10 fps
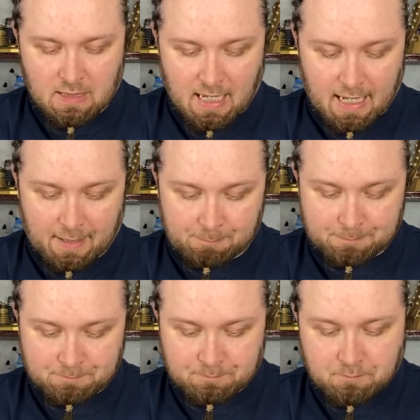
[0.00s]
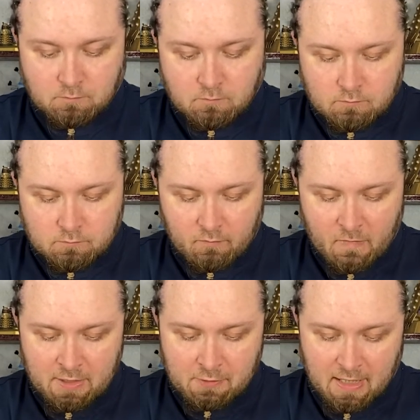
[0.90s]
Um,
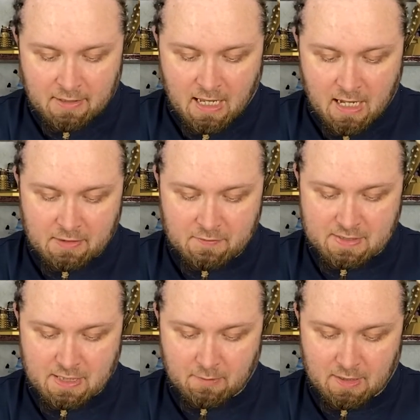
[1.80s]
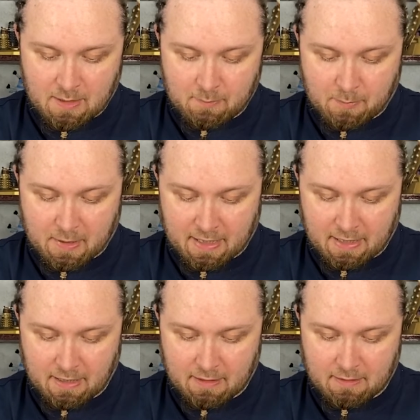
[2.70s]
and you get an Akira sound clip
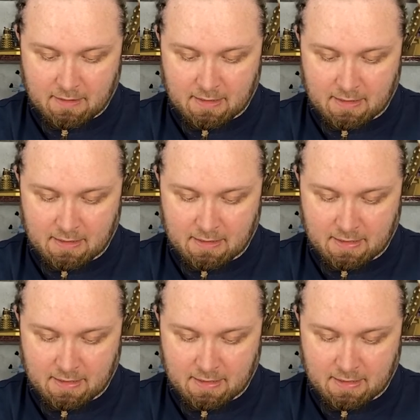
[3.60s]
by uh,